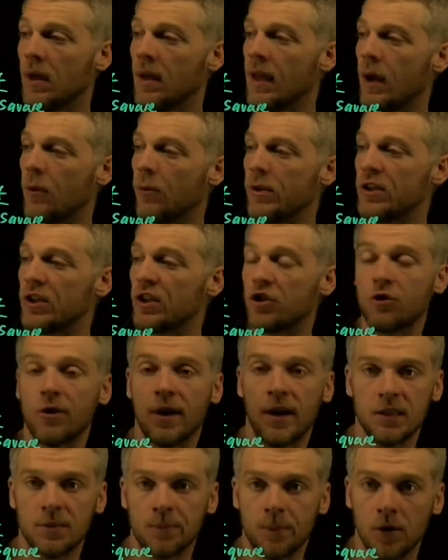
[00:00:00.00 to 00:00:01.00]
and we just
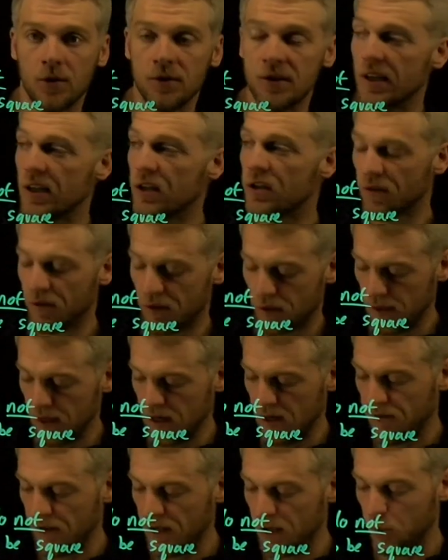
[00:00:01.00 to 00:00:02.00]
transpose each of them
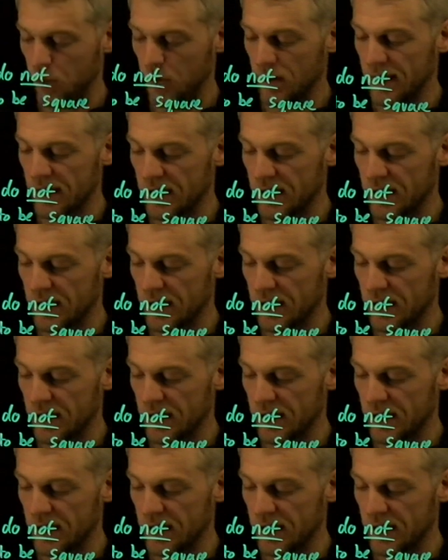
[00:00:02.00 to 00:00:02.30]
individually.